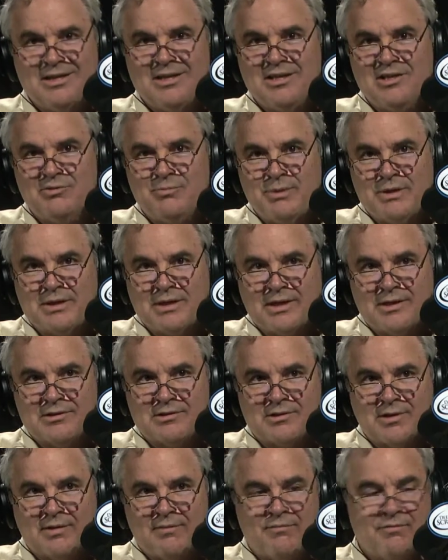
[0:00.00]
is
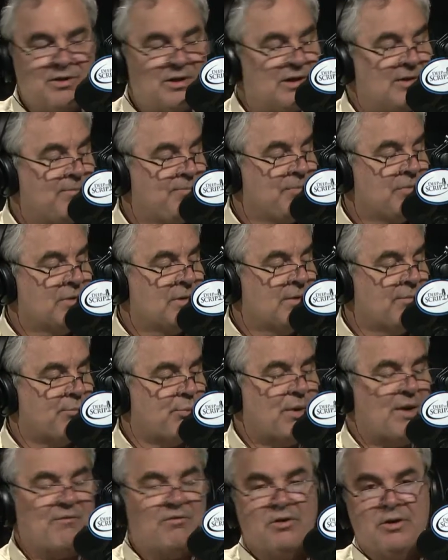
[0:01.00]
because of the
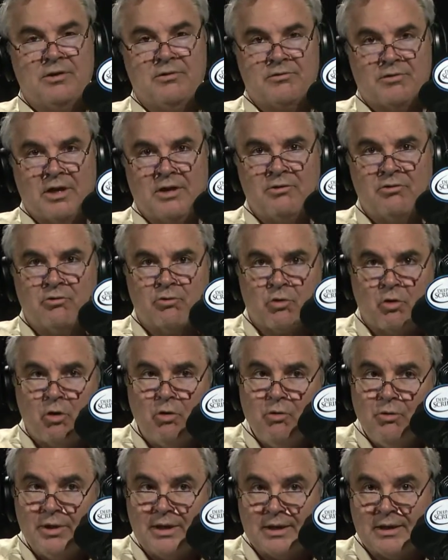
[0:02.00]
prevalence and
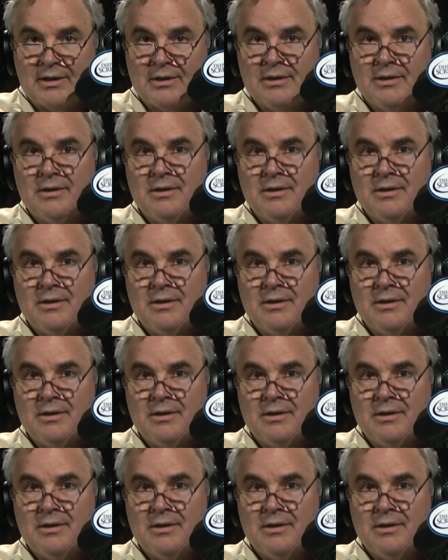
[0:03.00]
growing